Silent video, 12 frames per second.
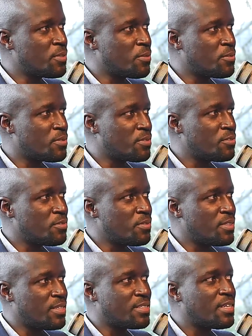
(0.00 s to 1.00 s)
because
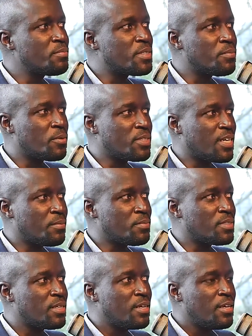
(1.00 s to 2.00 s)
in the same simple terms,